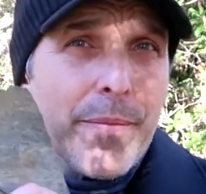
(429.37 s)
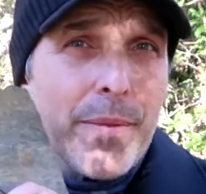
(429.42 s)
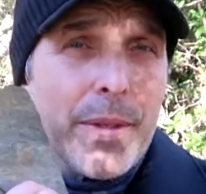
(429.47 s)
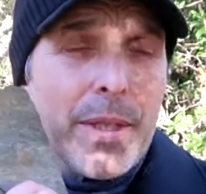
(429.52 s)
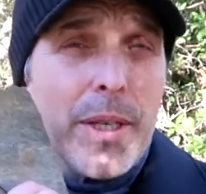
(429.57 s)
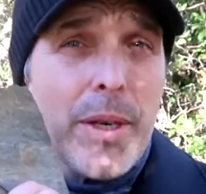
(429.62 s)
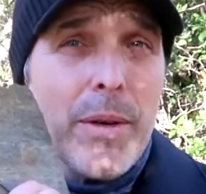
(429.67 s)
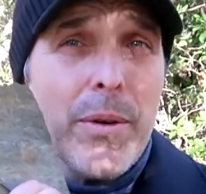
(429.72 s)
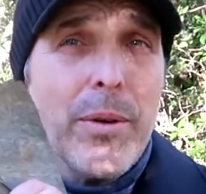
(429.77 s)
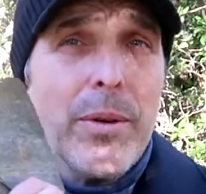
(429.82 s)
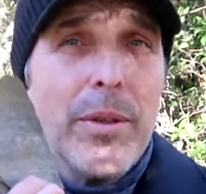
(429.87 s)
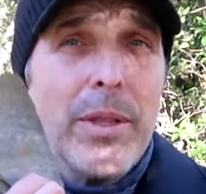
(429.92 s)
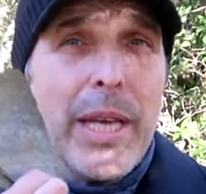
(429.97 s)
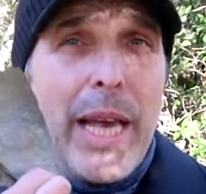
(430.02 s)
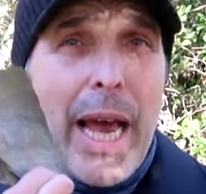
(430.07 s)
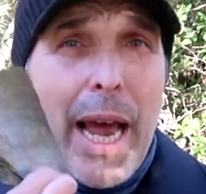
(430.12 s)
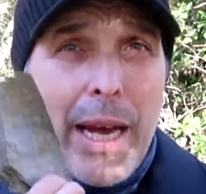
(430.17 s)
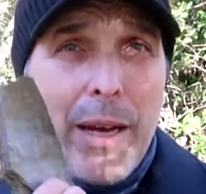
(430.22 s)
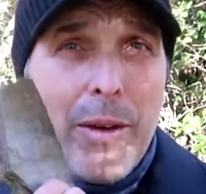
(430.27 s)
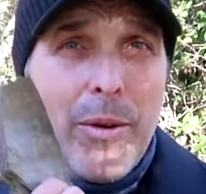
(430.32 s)
So the
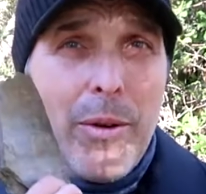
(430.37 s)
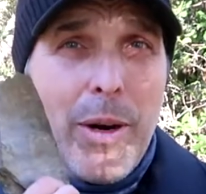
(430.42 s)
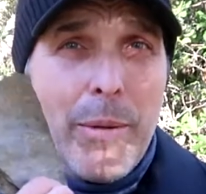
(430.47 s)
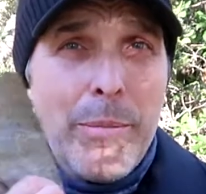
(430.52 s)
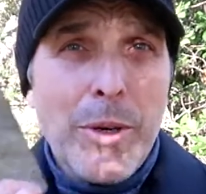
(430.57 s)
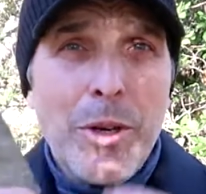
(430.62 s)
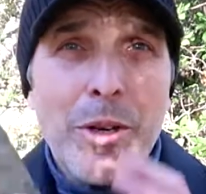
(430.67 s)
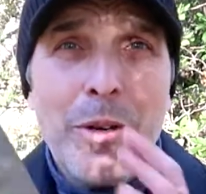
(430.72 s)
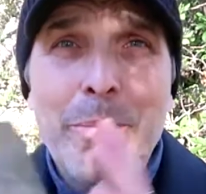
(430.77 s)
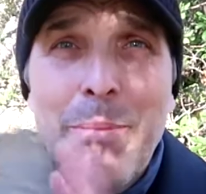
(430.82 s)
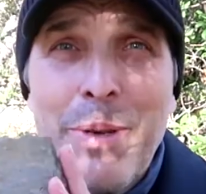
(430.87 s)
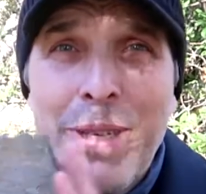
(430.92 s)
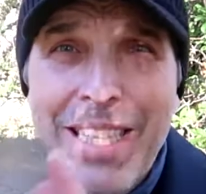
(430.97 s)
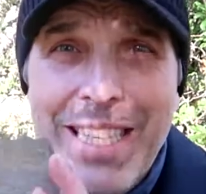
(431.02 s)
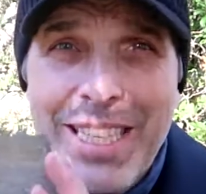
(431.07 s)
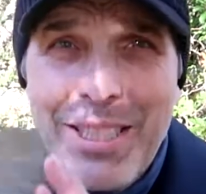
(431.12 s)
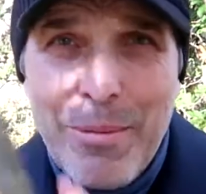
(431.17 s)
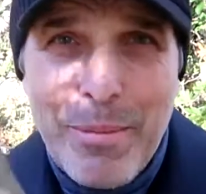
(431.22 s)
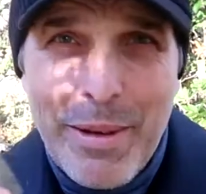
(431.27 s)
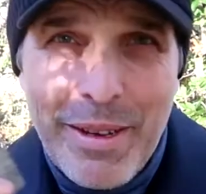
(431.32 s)
angle, I'm not going to put
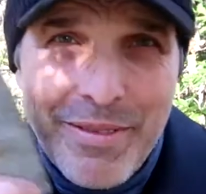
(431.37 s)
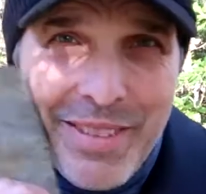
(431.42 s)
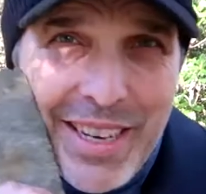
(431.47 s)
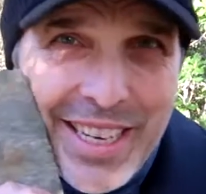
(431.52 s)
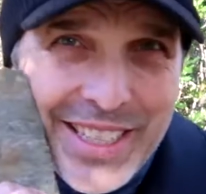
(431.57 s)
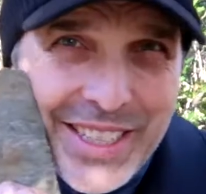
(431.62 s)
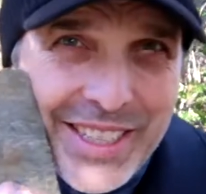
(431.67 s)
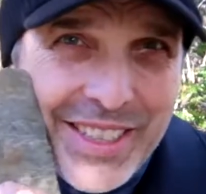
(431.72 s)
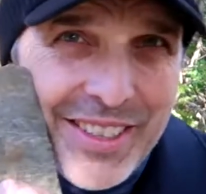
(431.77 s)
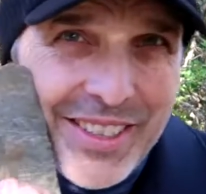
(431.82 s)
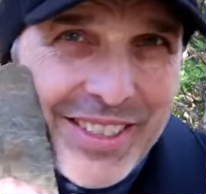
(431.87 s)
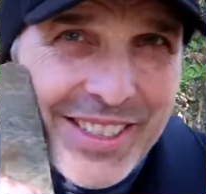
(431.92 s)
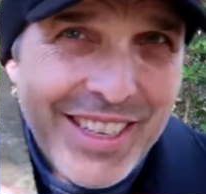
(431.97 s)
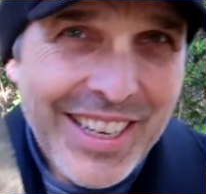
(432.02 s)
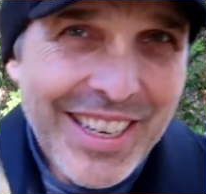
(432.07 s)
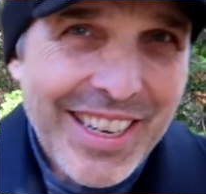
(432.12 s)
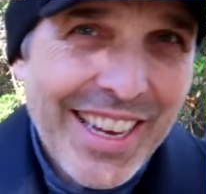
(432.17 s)
this on my face because